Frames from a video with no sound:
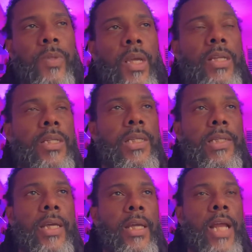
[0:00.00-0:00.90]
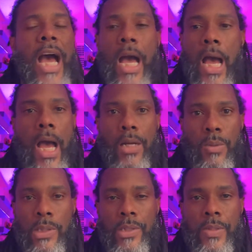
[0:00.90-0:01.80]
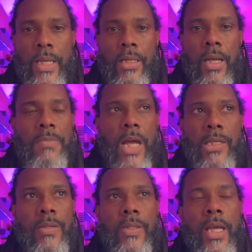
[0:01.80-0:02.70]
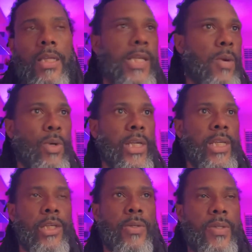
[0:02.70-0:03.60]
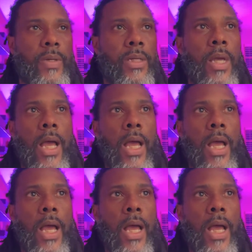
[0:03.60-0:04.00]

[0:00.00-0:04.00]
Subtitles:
And she said, "I don't want to use that. I'm not using that because I don't want to get used to it.